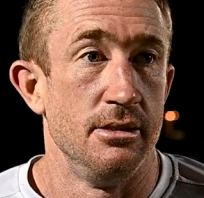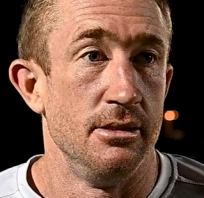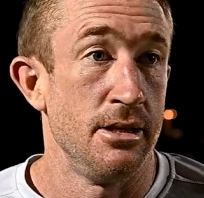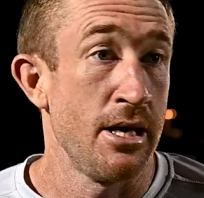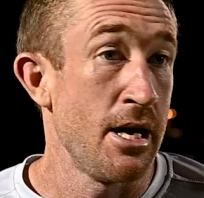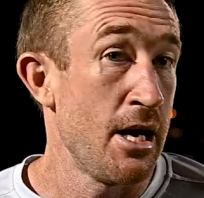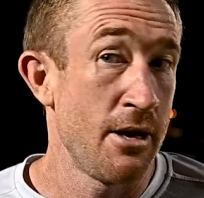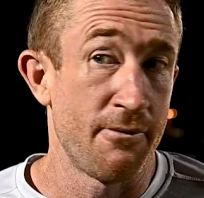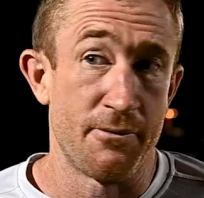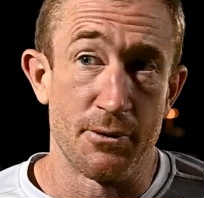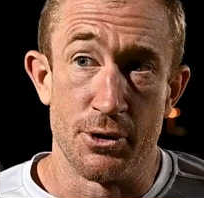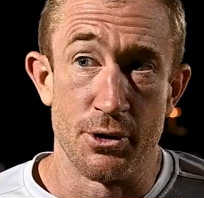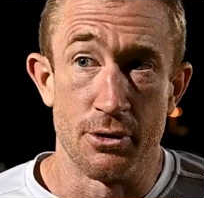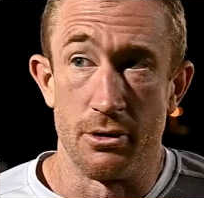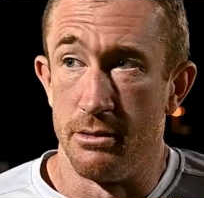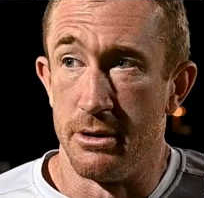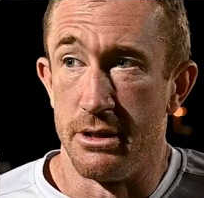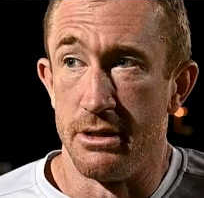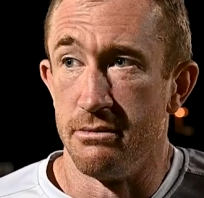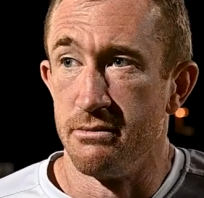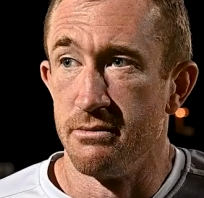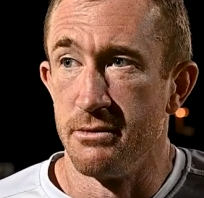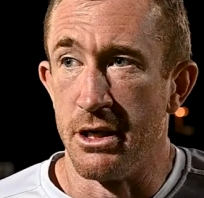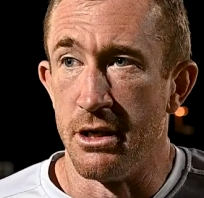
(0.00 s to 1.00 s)
Yeah, for sure.
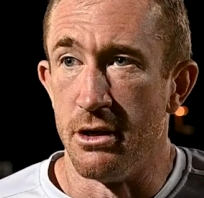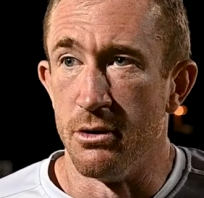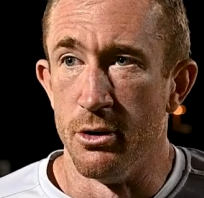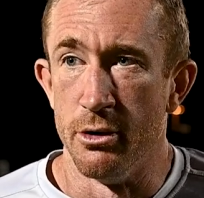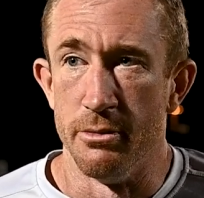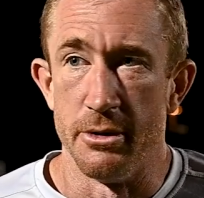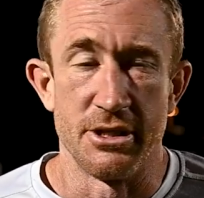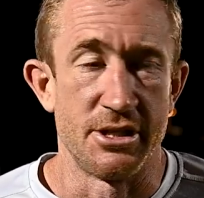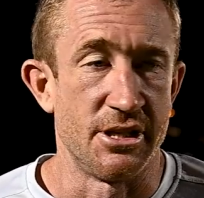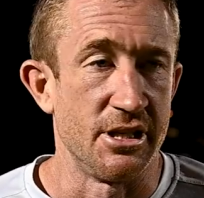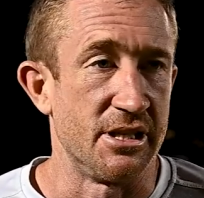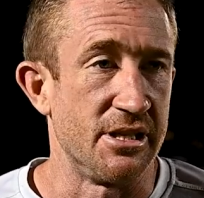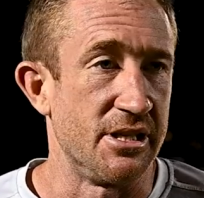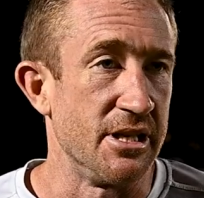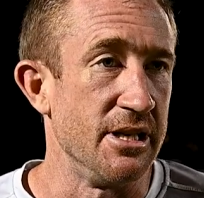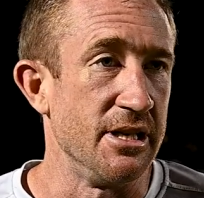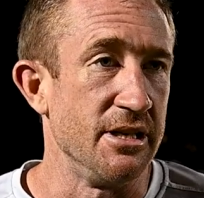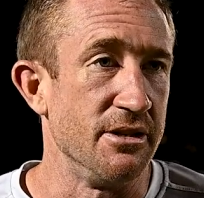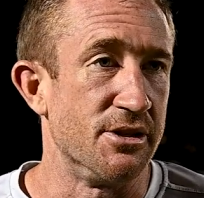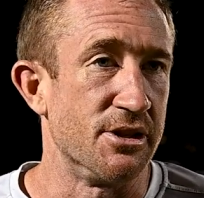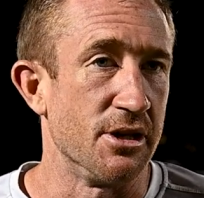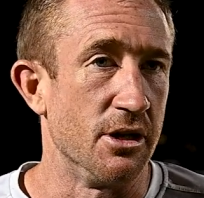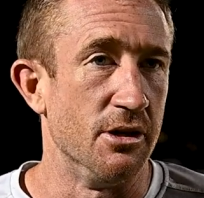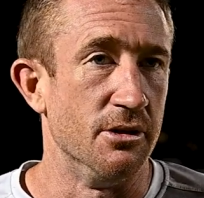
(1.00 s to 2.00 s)
I mean, you know, Ruby's
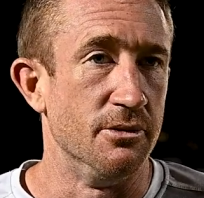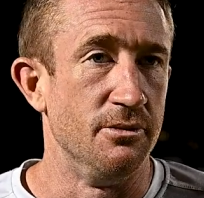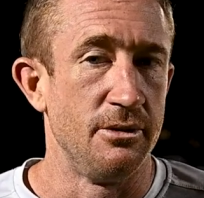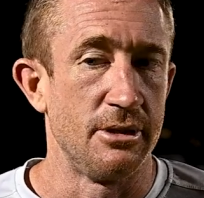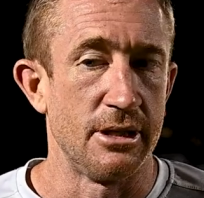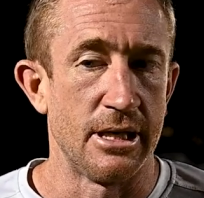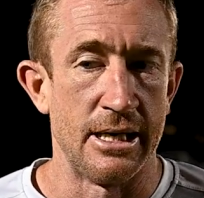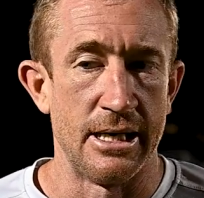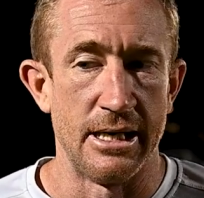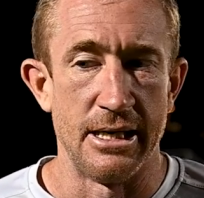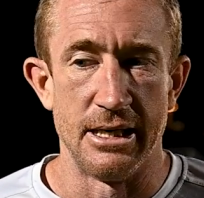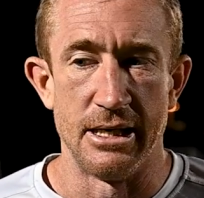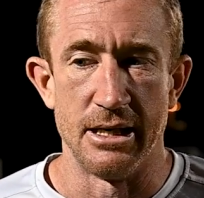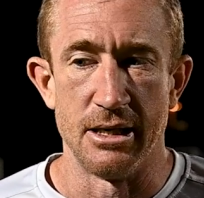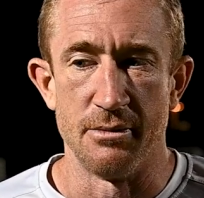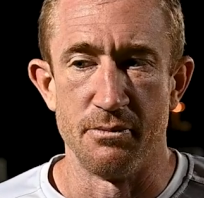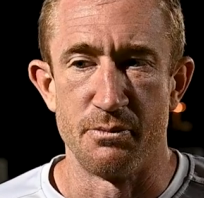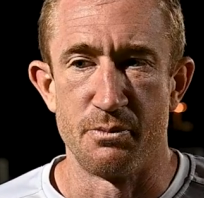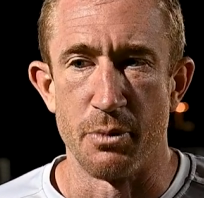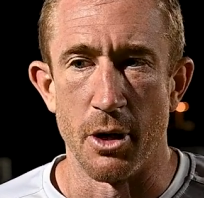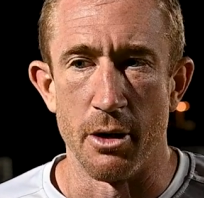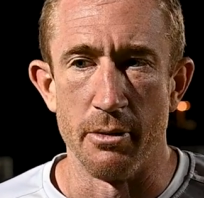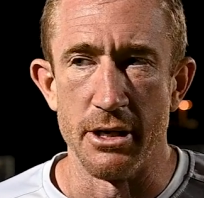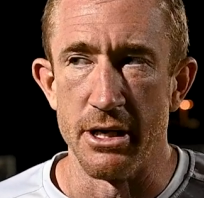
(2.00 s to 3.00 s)
16, so
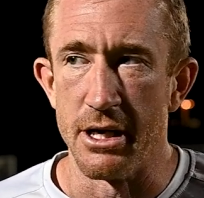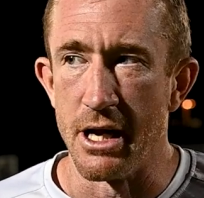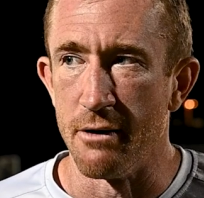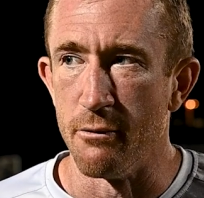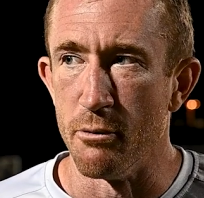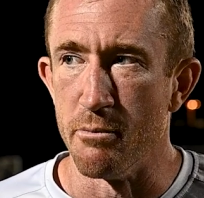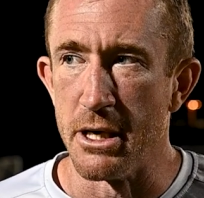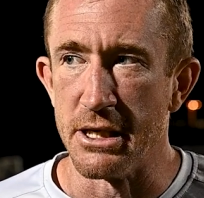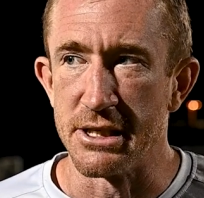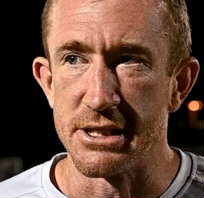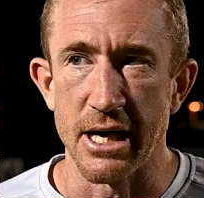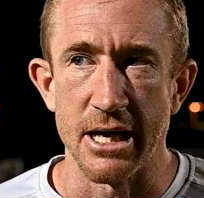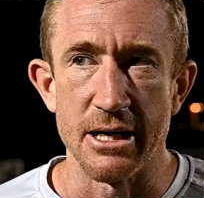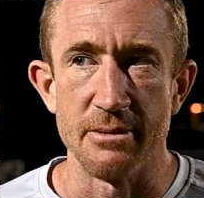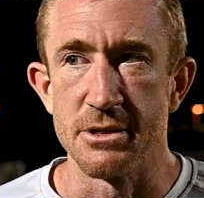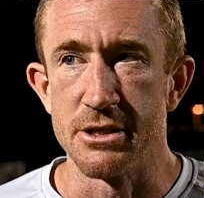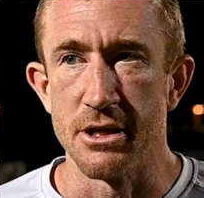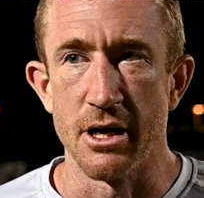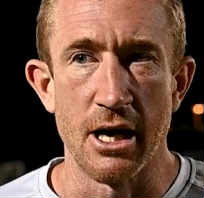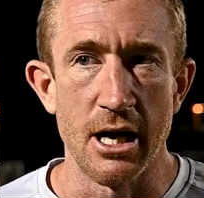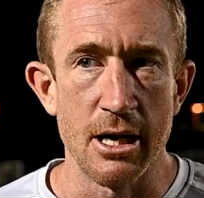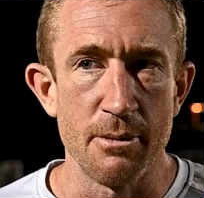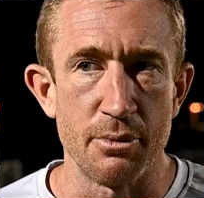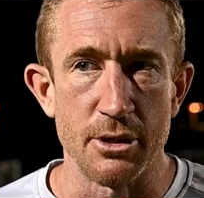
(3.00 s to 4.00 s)
probably didn't have her best game
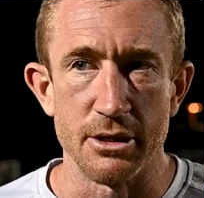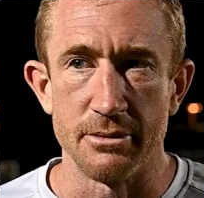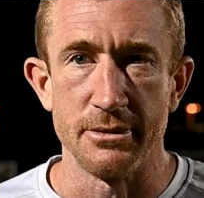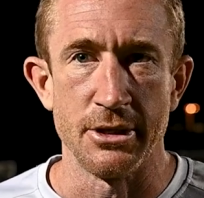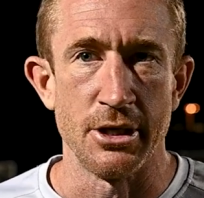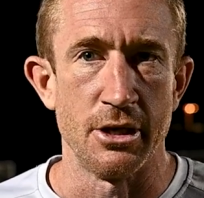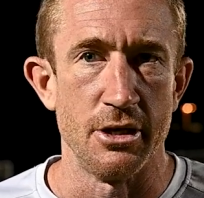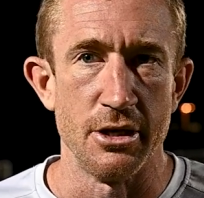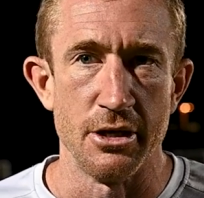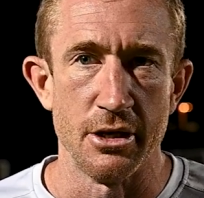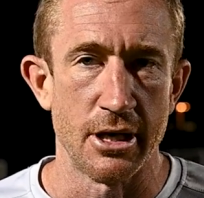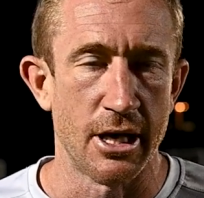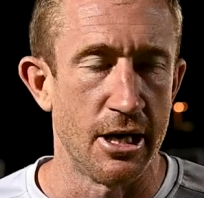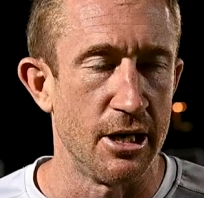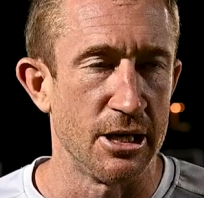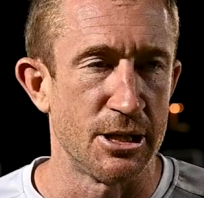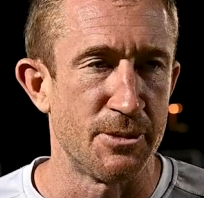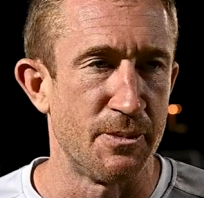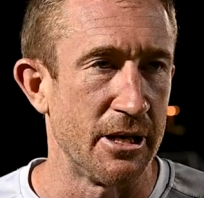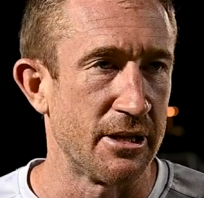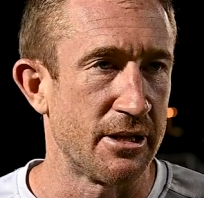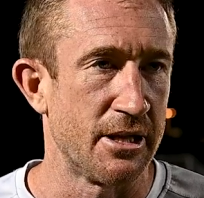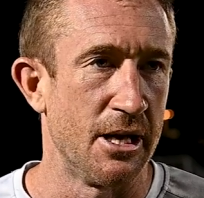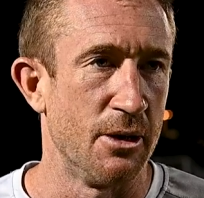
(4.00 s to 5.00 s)
tonight, but, you know, you got to
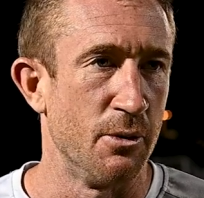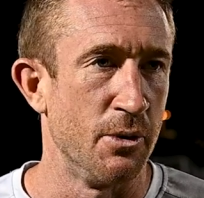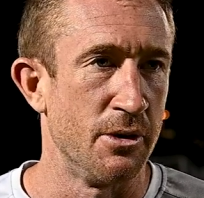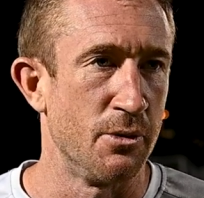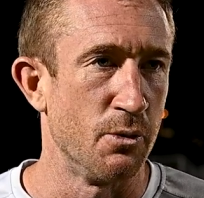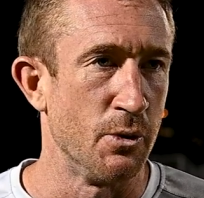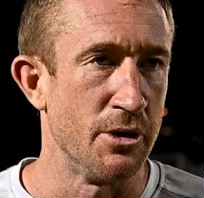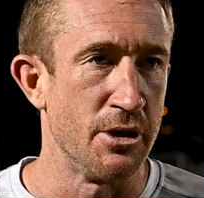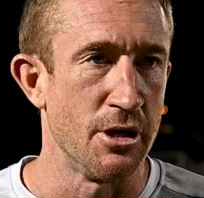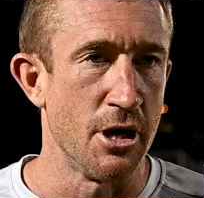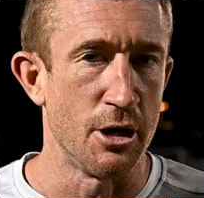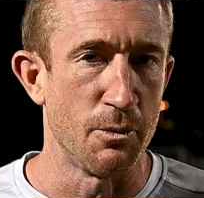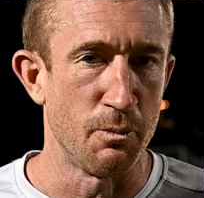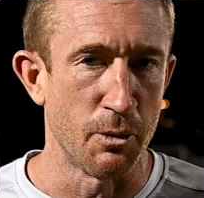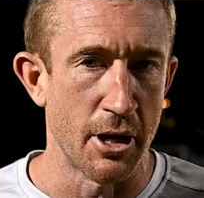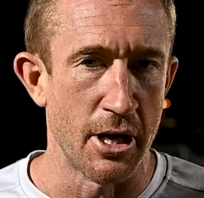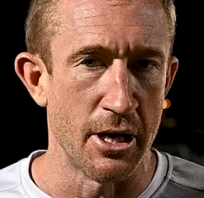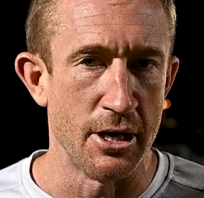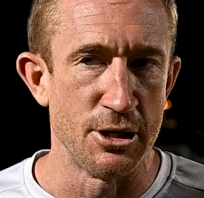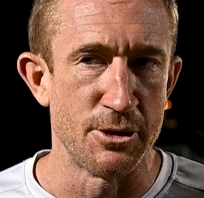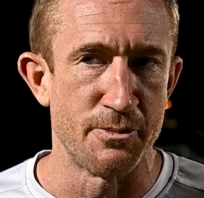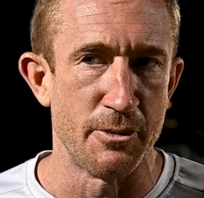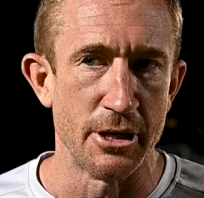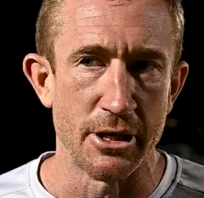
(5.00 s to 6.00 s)
expect that with young
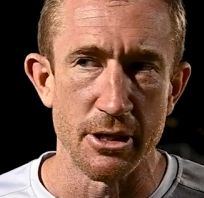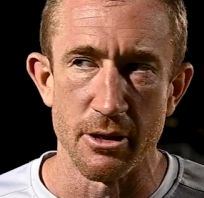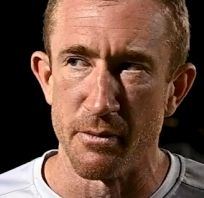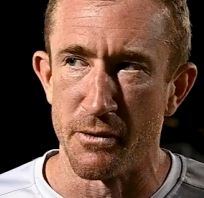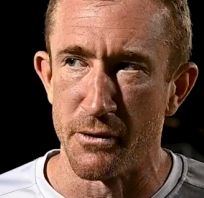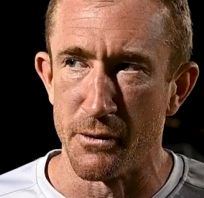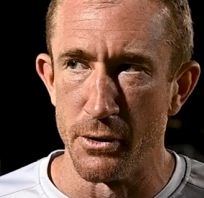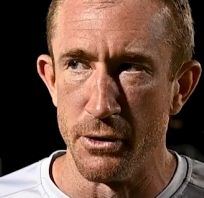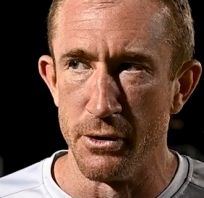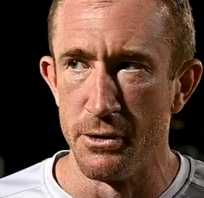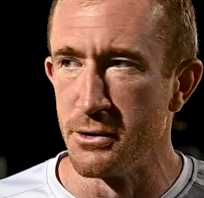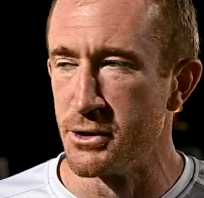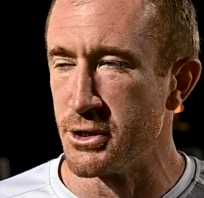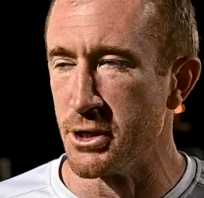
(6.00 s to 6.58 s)
players bringing them through.